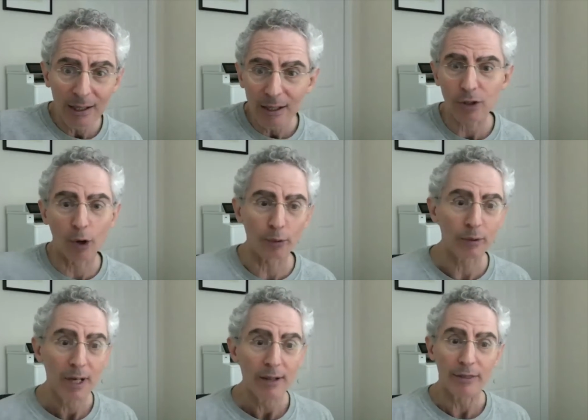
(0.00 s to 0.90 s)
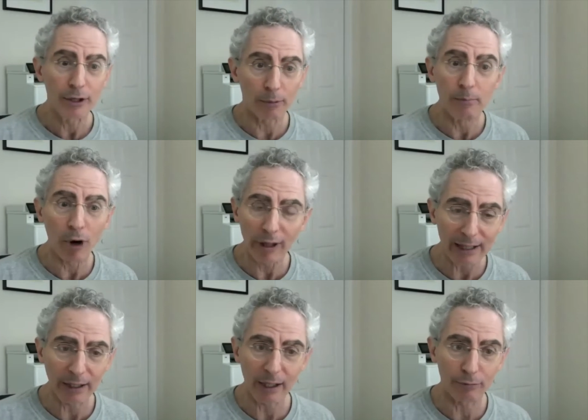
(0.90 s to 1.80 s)
So you're more
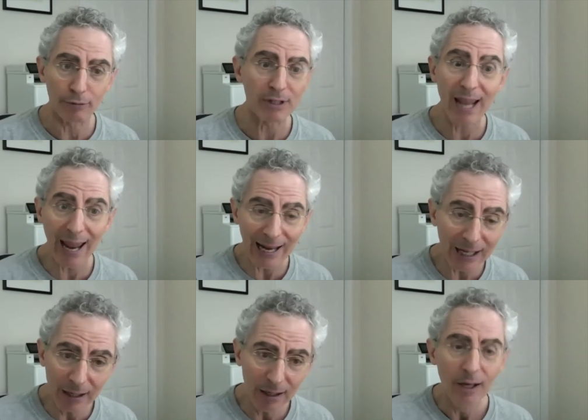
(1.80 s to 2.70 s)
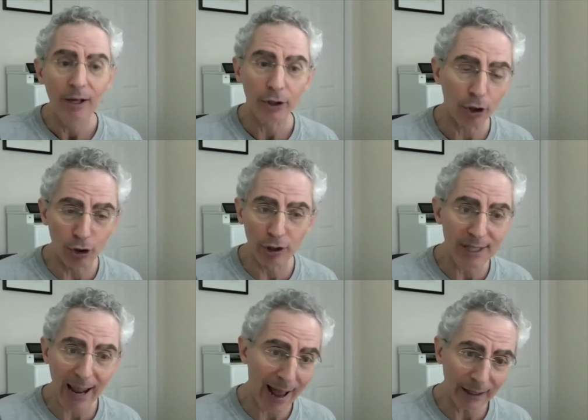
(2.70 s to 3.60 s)
likely to retain your good
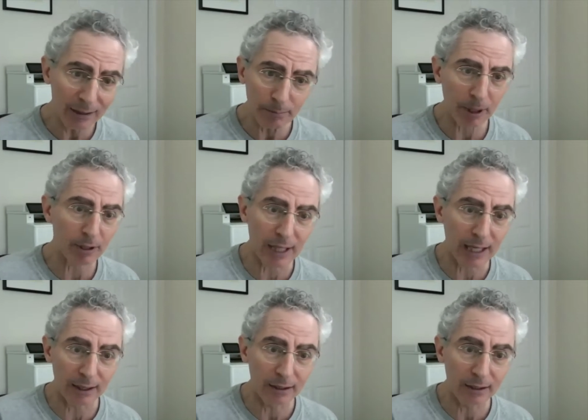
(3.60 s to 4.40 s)
talent because they